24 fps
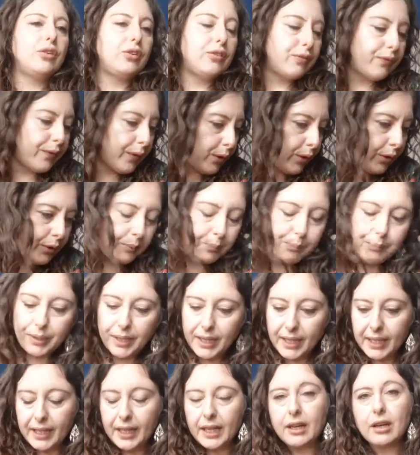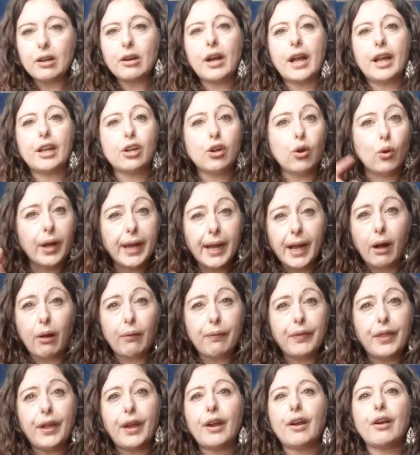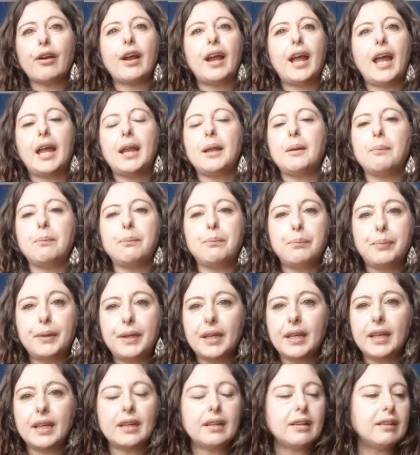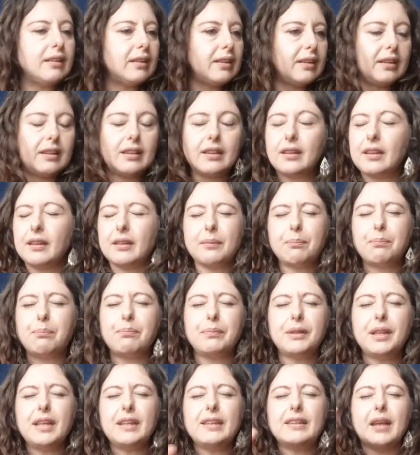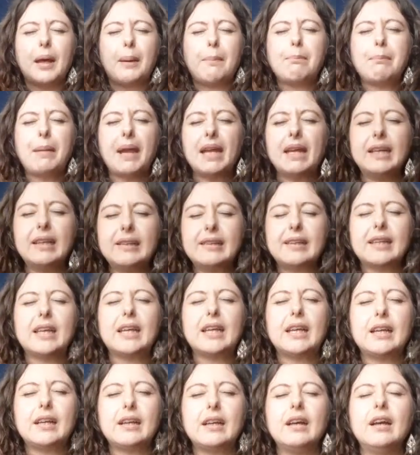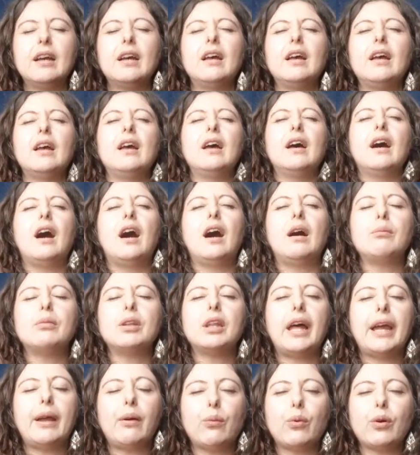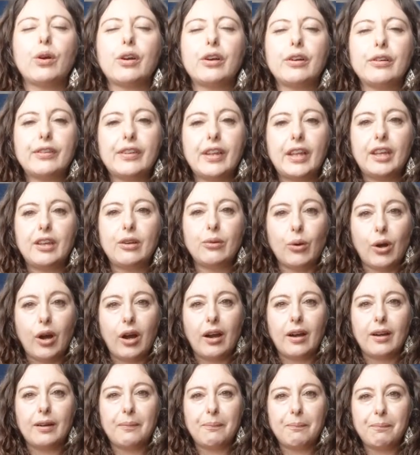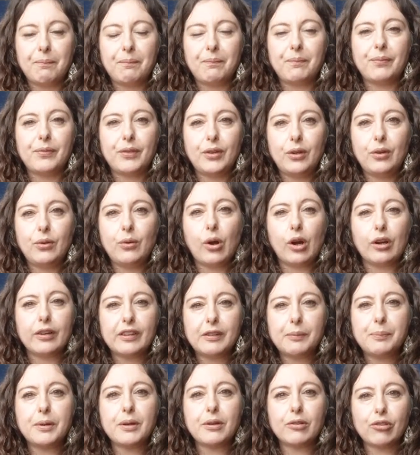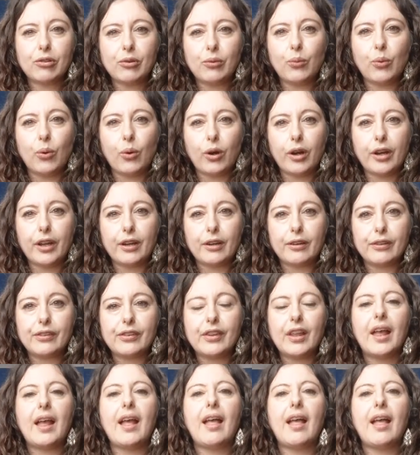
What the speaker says: for being here and going out there and being these amazing light workers that you are. You are spiritual warriors.